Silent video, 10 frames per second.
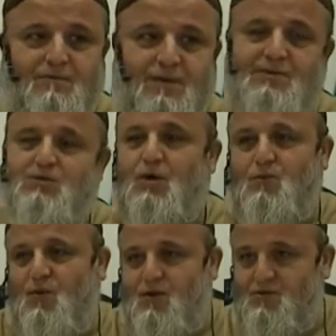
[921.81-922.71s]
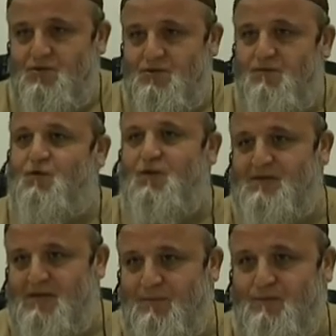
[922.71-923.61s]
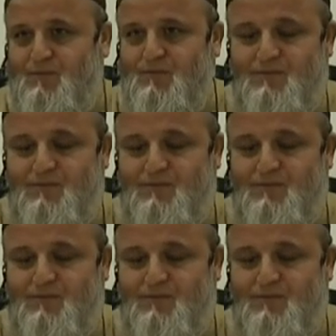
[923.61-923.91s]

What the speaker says: is not washed, for example,